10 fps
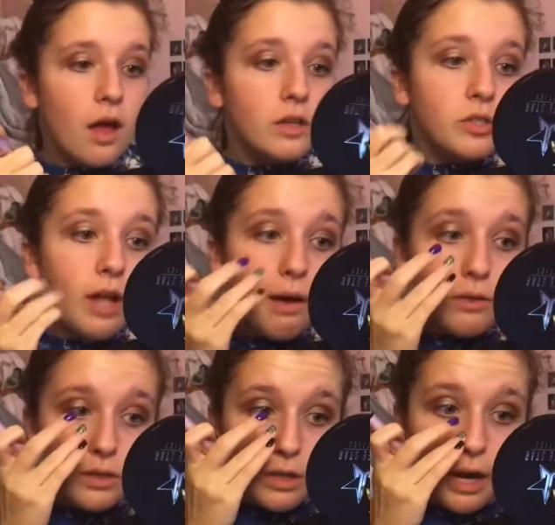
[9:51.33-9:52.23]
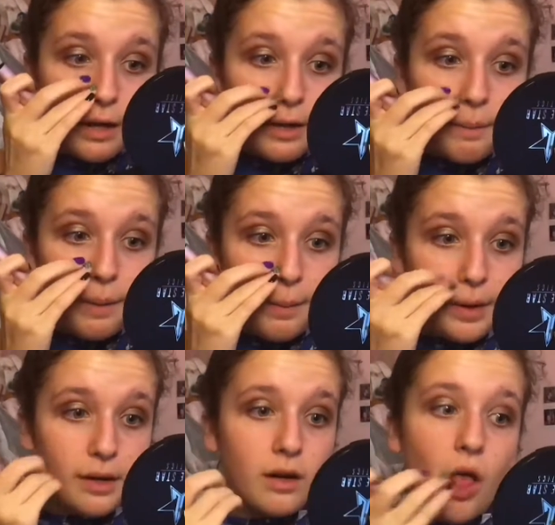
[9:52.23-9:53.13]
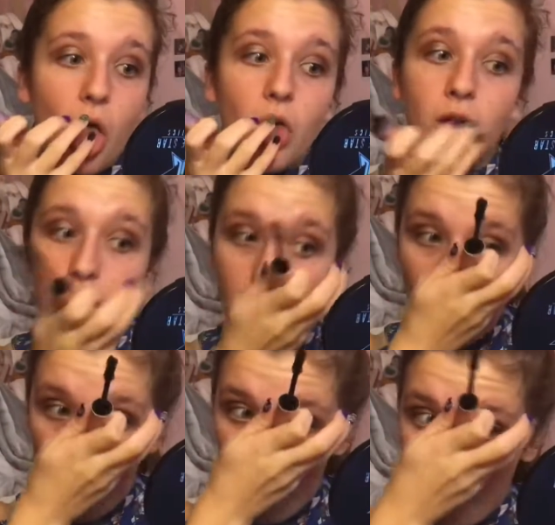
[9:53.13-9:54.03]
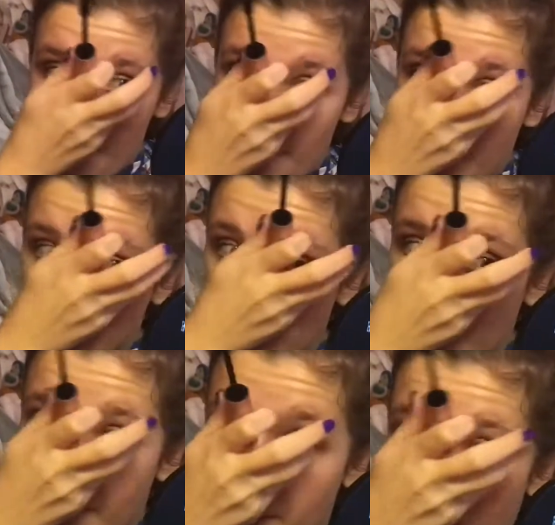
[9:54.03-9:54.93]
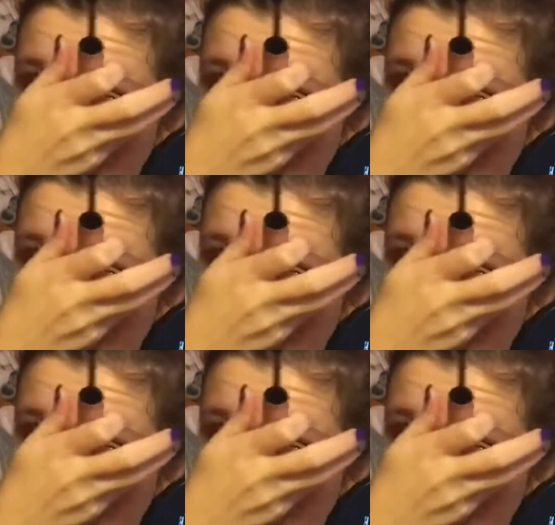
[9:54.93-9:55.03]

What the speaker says: So, So that was kind of like a bummer, but it's okay.